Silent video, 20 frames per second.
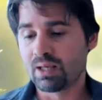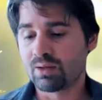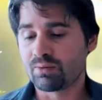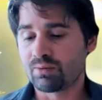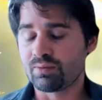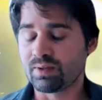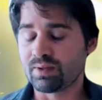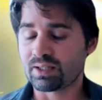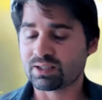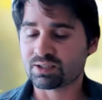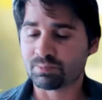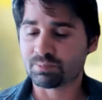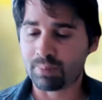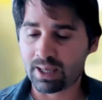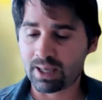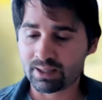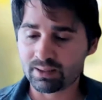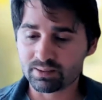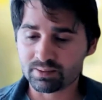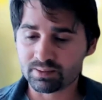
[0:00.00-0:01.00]
We
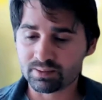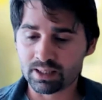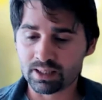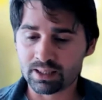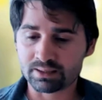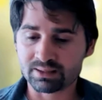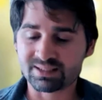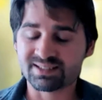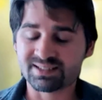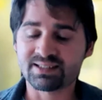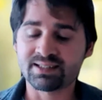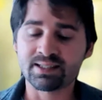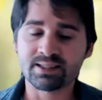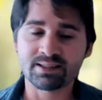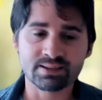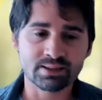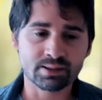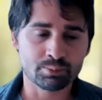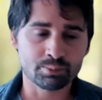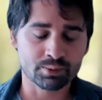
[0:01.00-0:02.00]
expect that
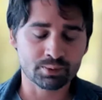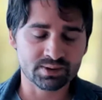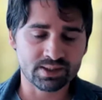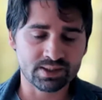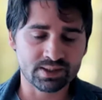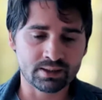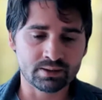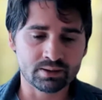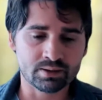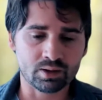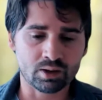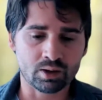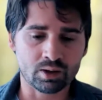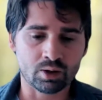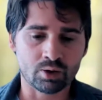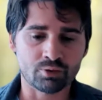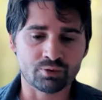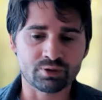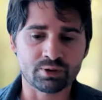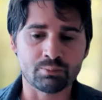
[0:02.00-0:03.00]
60%
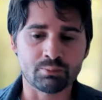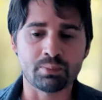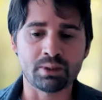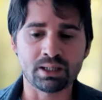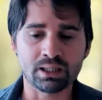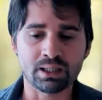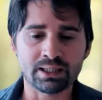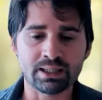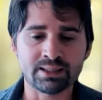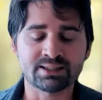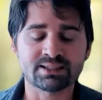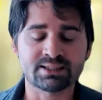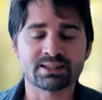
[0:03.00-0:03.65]
of the buildings